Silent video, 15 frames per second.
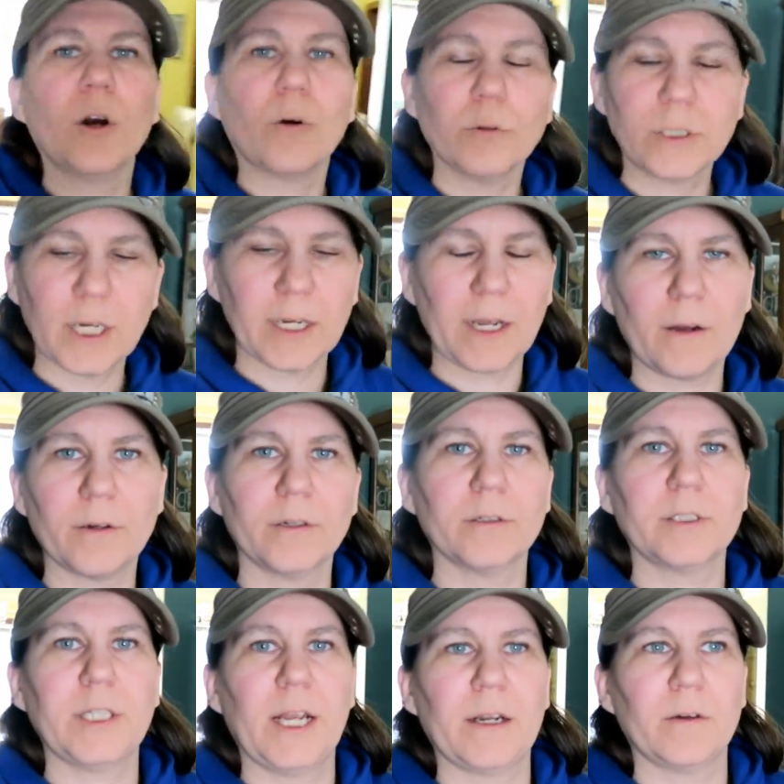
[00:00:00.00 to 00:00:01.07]
go check out
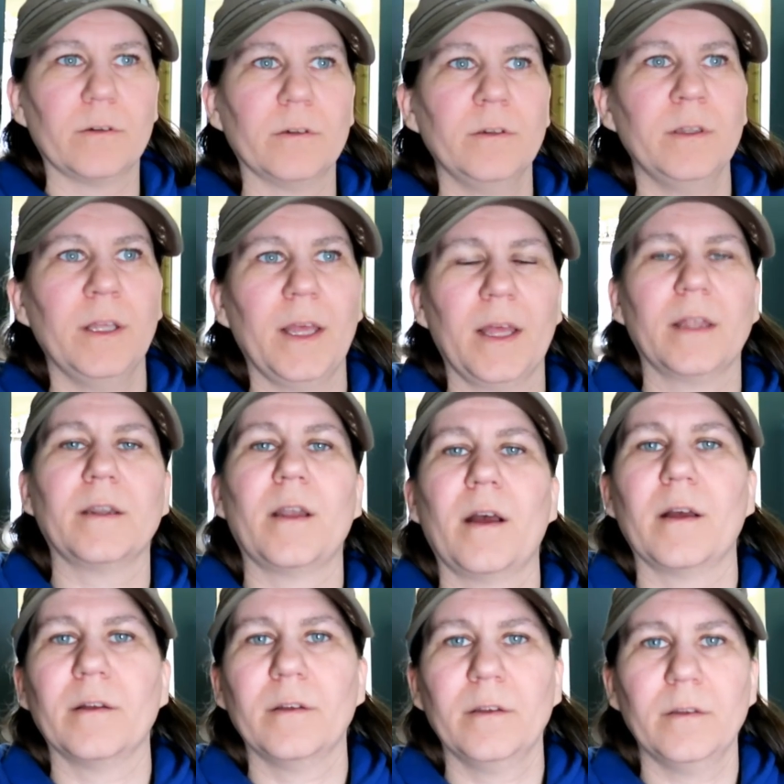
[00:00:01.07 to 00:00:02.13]
her channel and
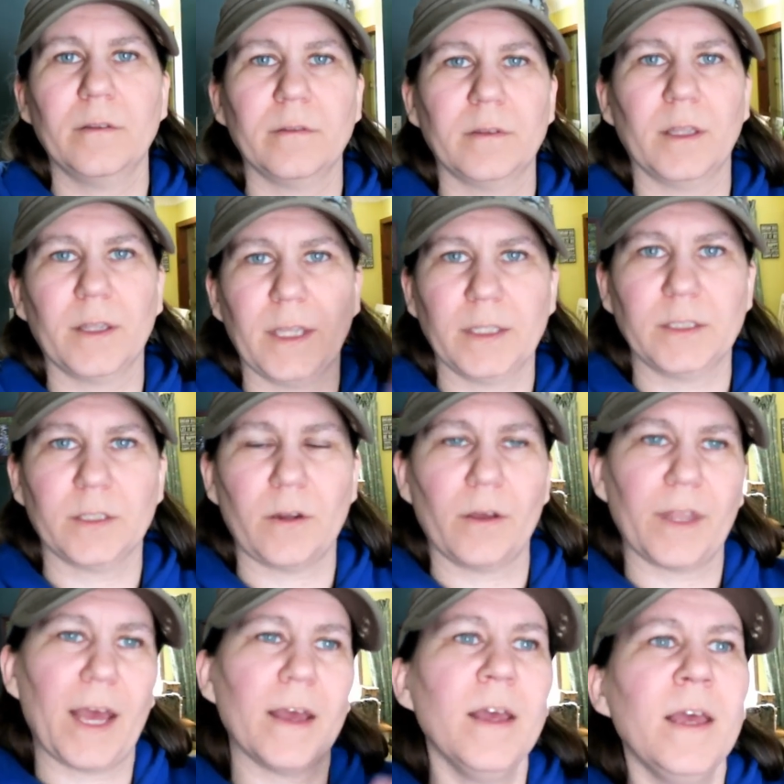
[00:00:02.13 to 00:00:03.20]
uh, the links and
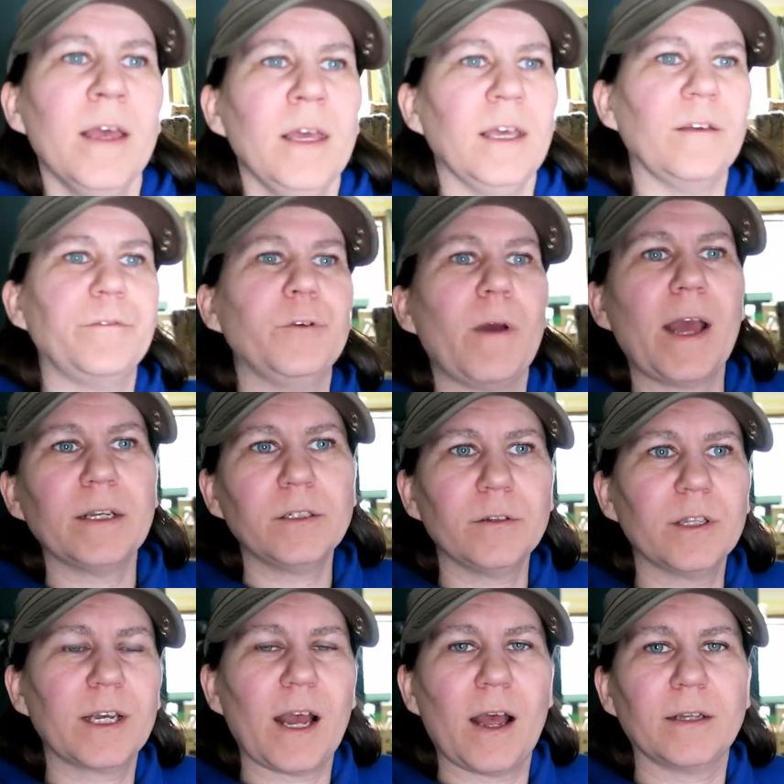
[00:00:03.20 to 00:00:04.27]
all that. If you
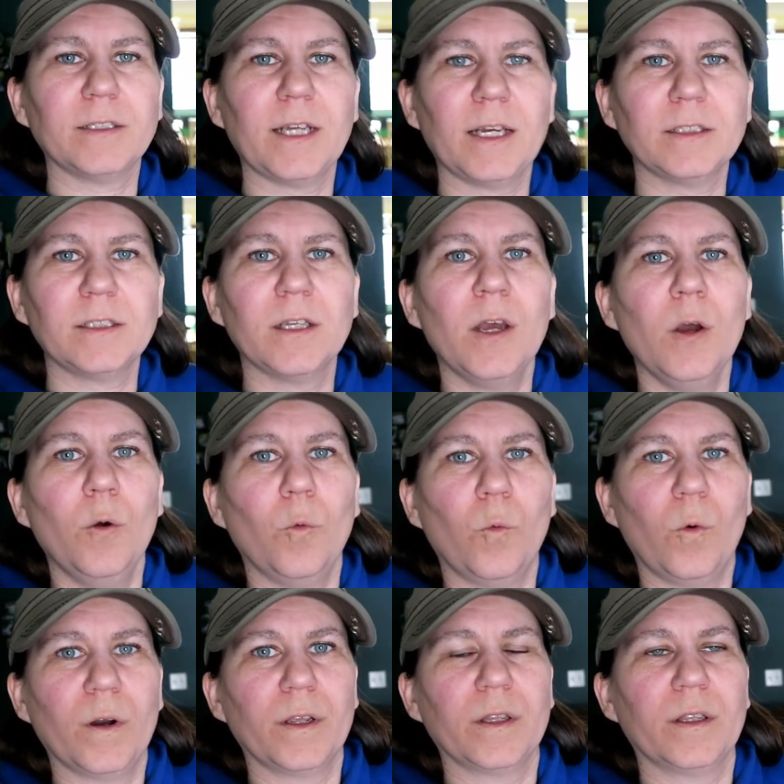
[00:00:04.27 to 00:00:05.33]
enter the contest,
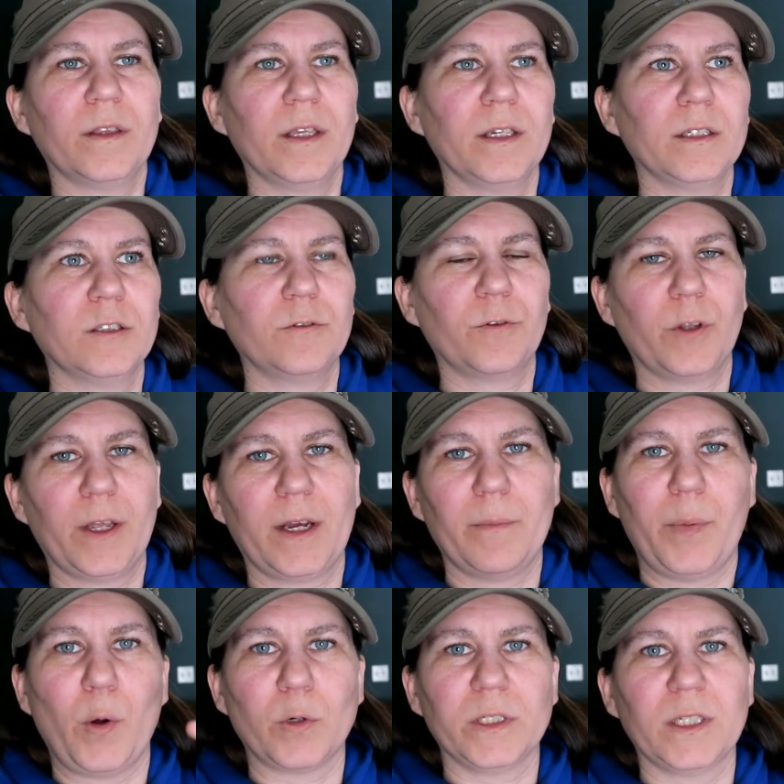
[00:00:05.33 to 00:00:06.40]
one of the things for like
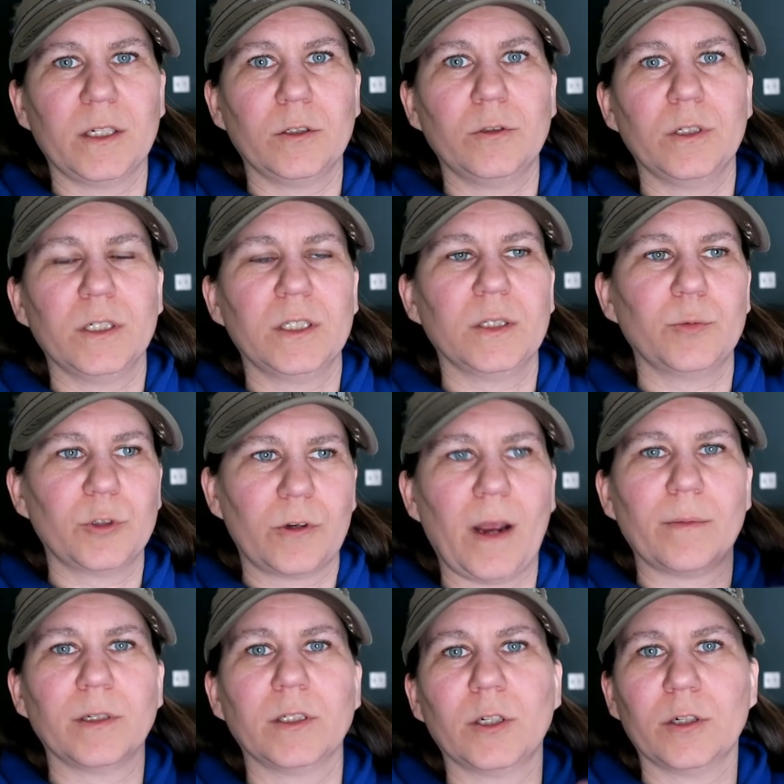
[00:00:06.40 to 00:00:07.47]
a bonus entry is
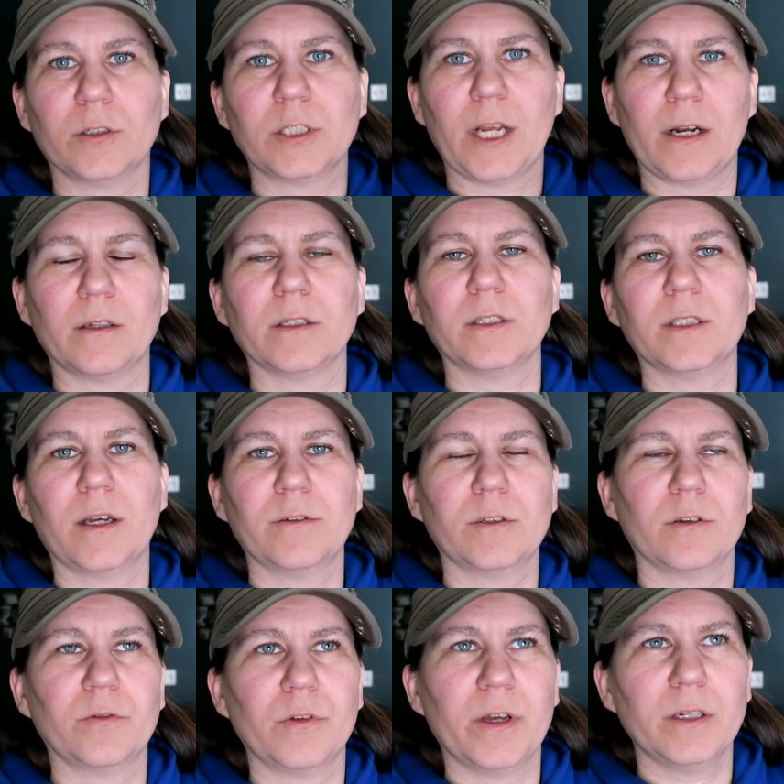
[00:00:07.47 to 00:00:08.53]
subscribing to her channel and
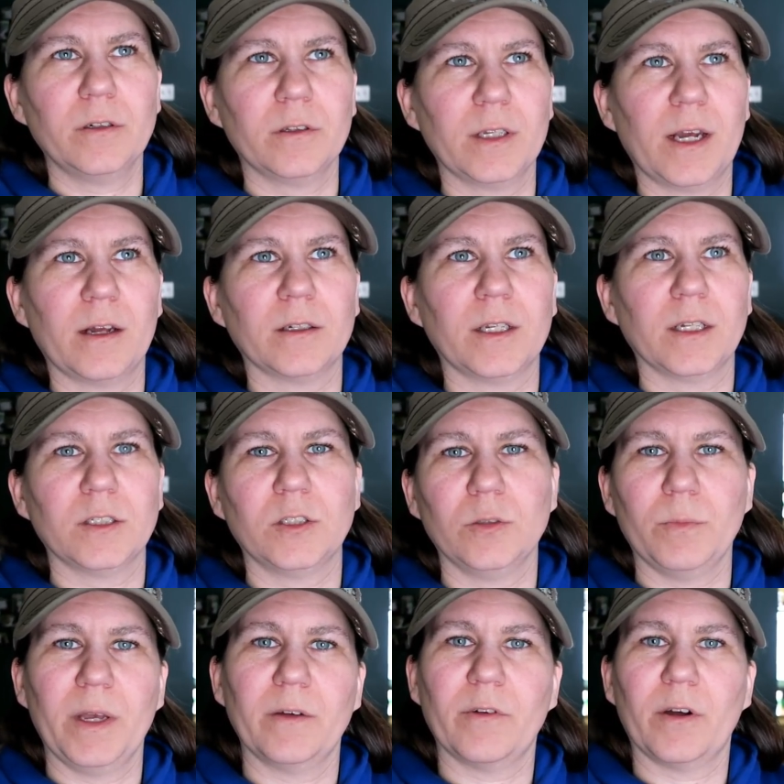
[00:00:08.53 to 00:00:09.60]
stuff. So if you entered the
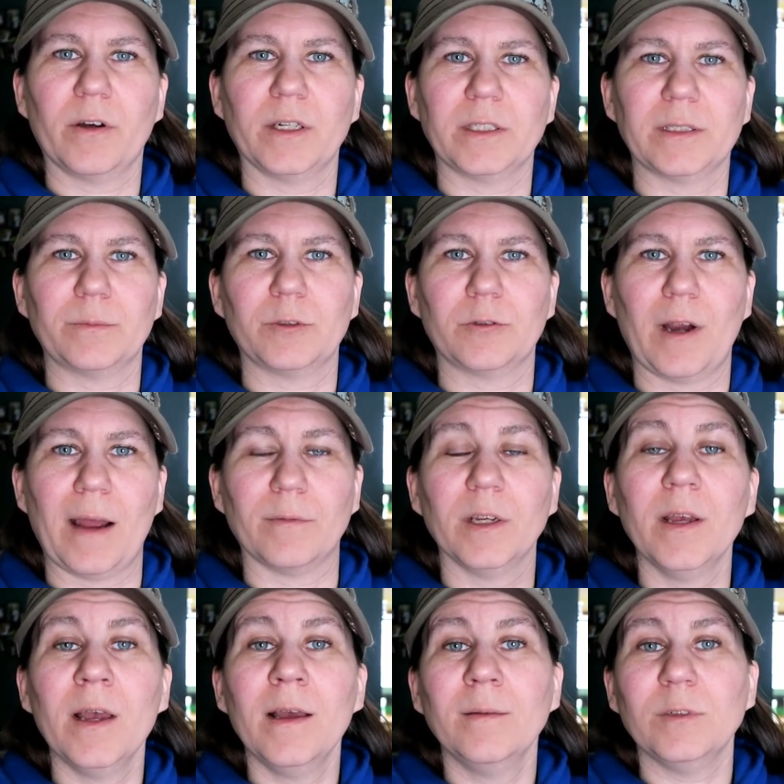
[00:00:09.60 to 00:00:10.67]
contest, you may have already
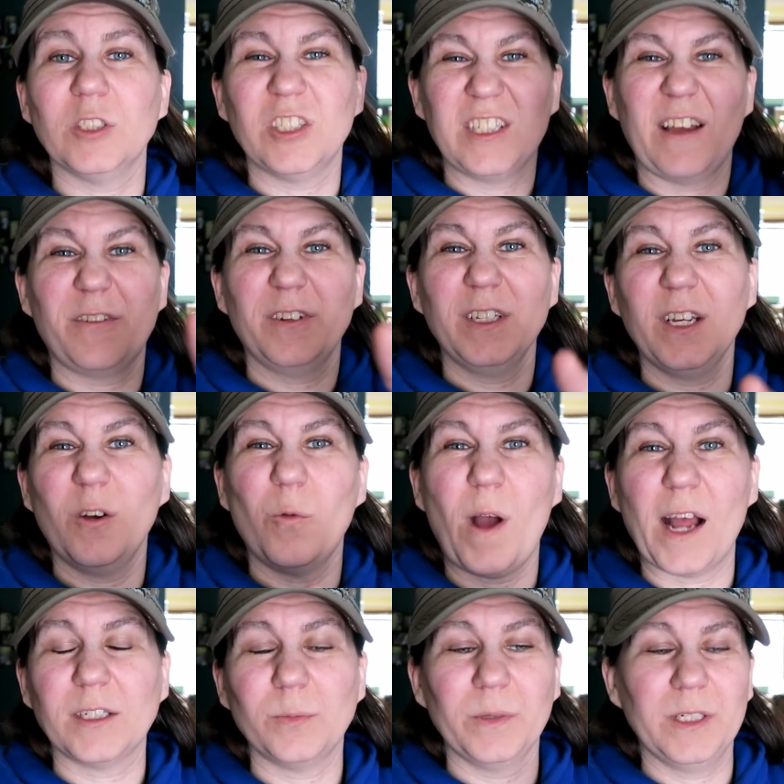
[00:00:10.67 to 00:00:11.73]
subscribed. You should definitely go
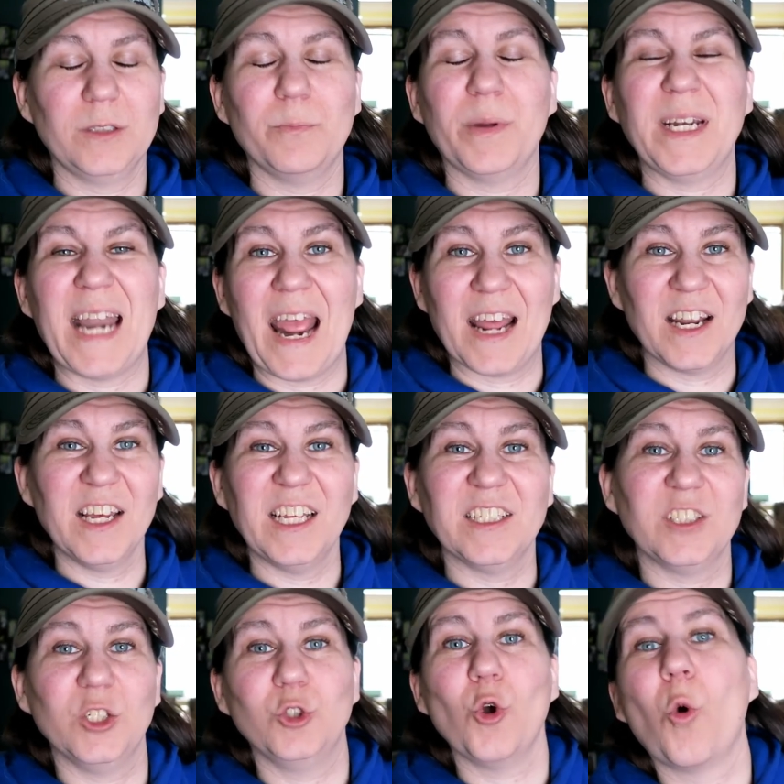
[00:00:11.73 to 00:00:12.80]
watch because Banana is